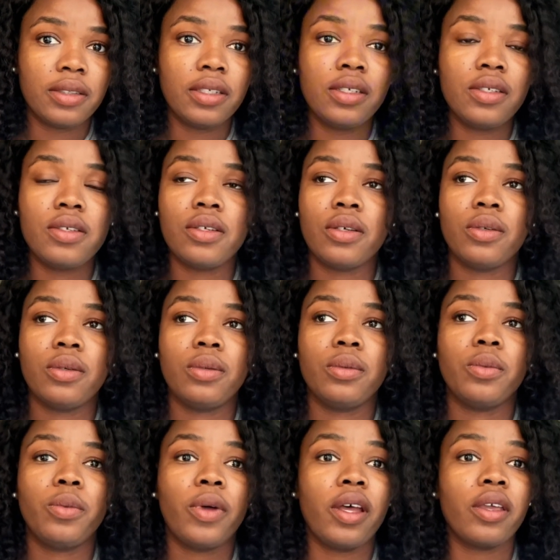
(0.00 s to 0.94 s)
So
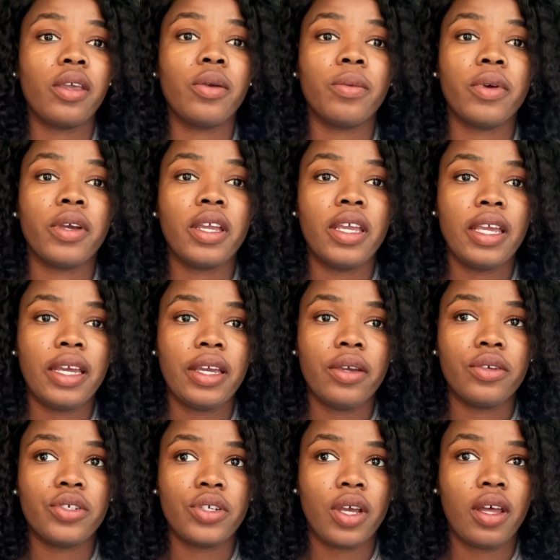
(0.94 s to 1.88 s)
while you're working at
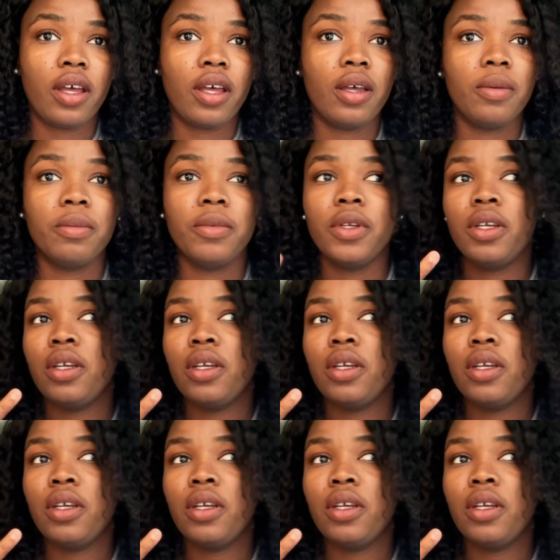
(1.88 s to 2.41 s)
your job,